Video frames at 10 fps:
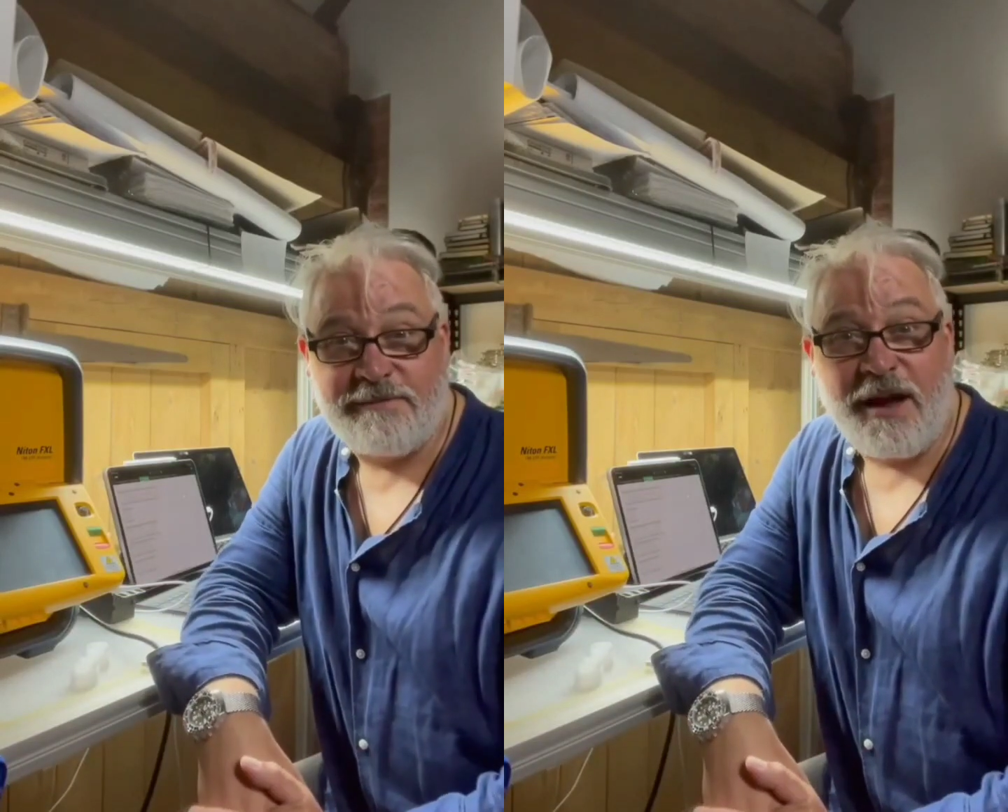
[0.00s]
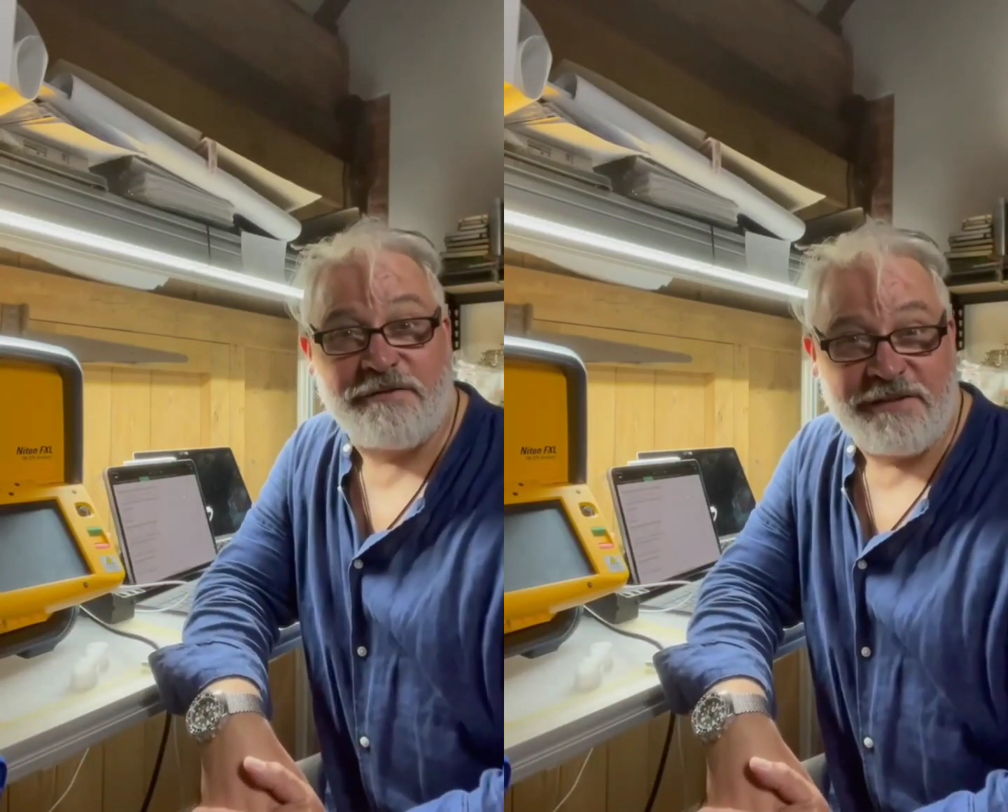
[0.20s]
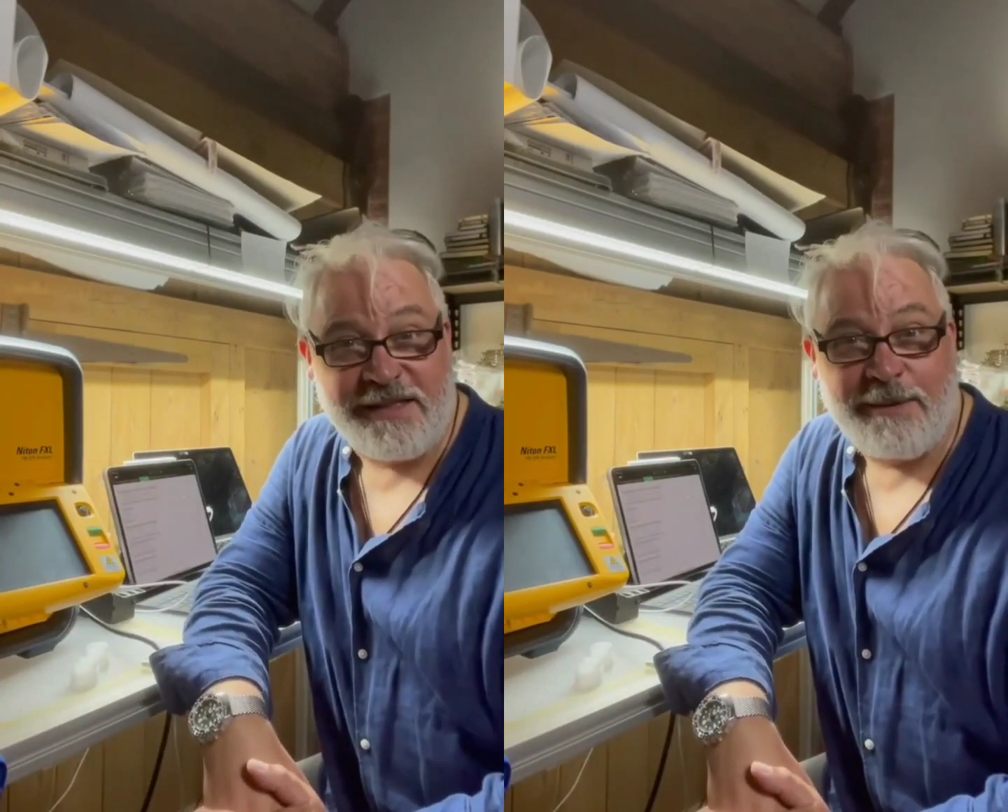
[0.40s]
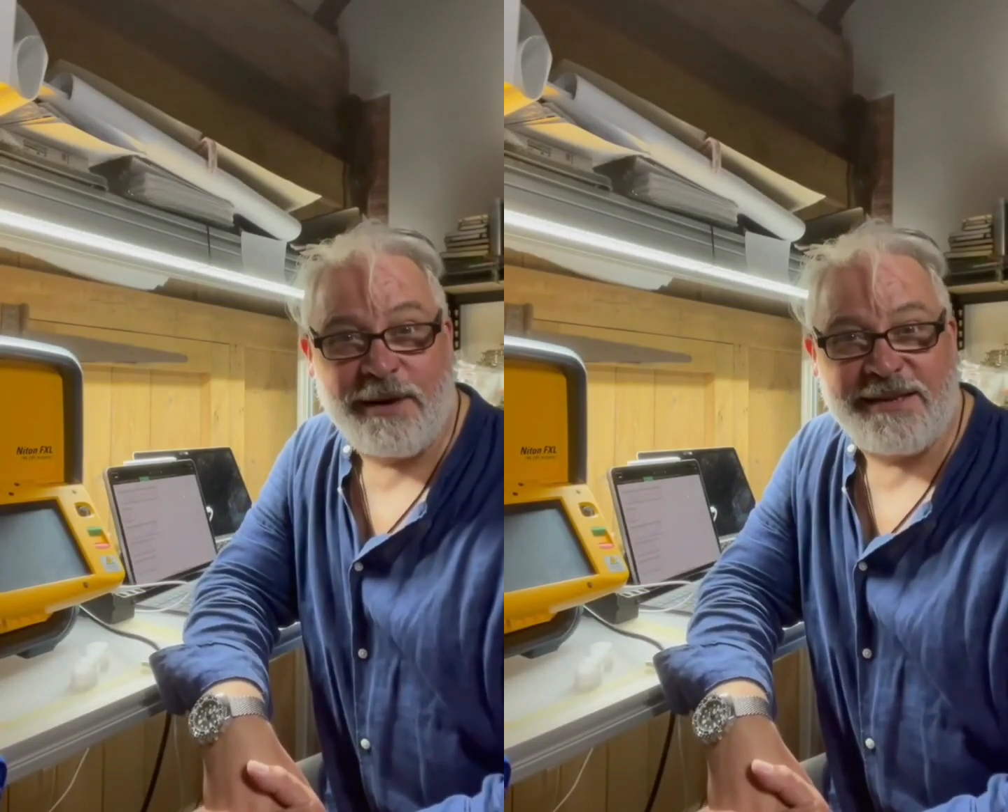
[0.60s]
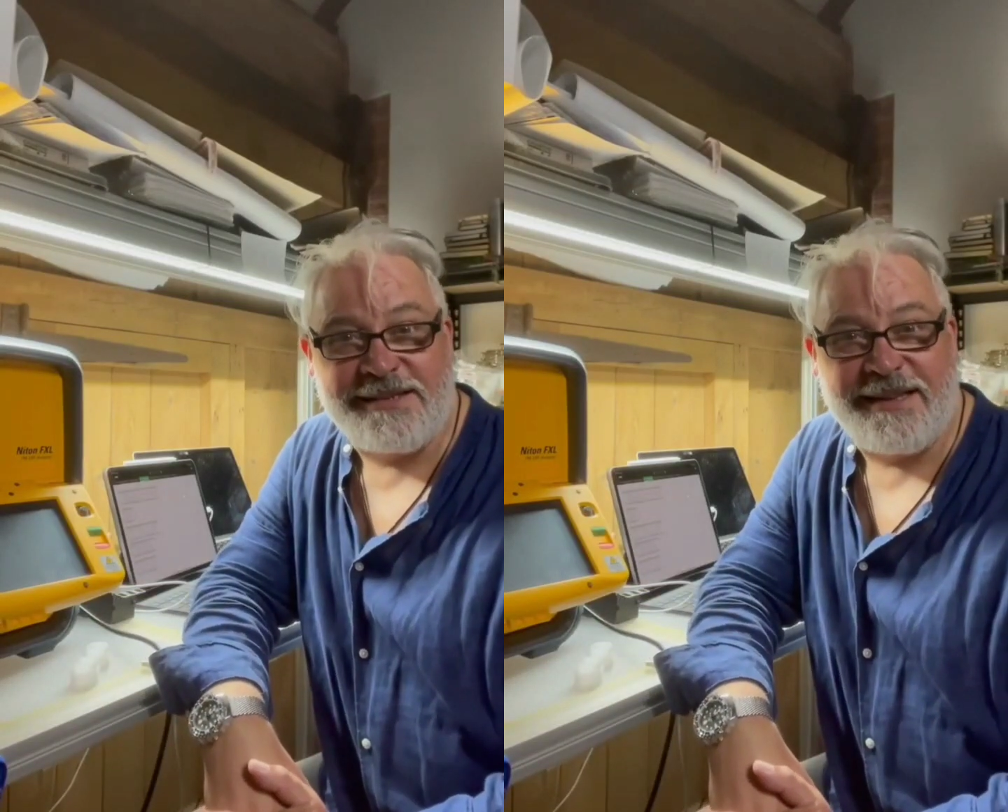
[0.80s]
Hopefully that
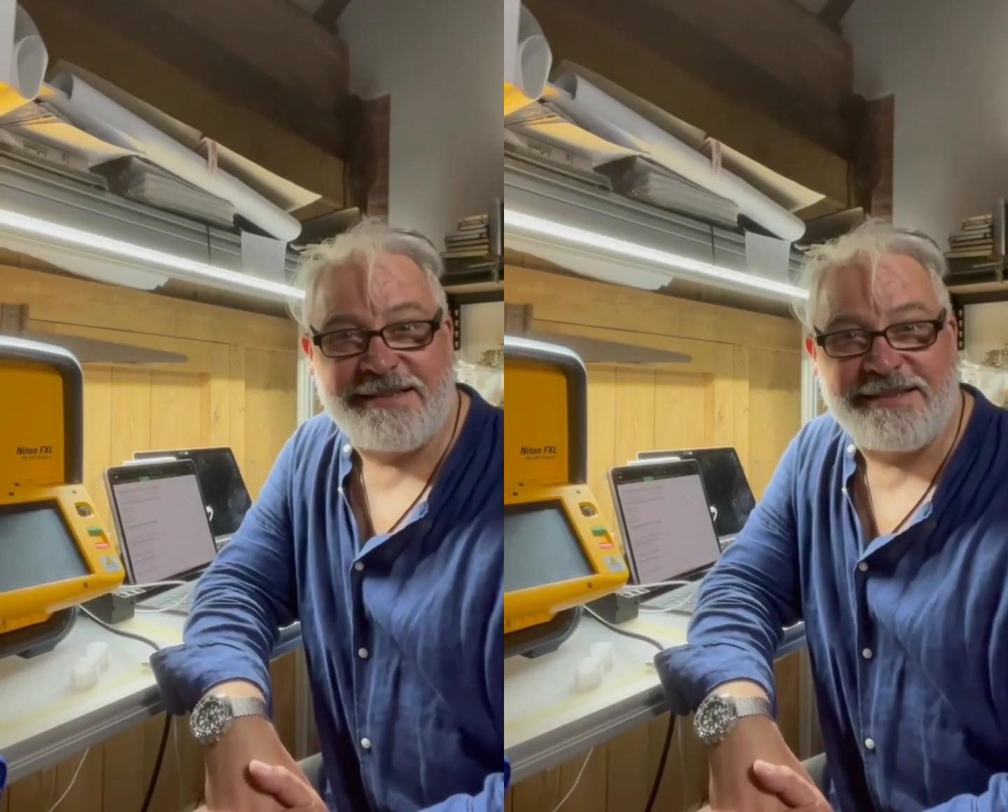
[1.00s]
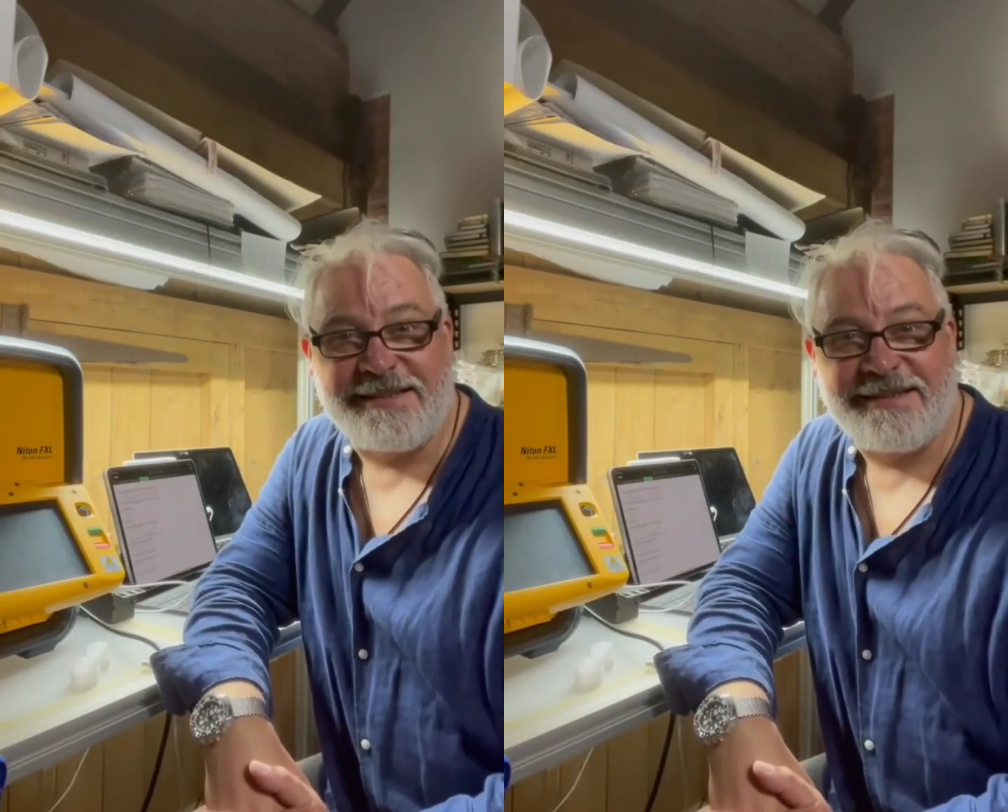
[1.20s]
makes sense.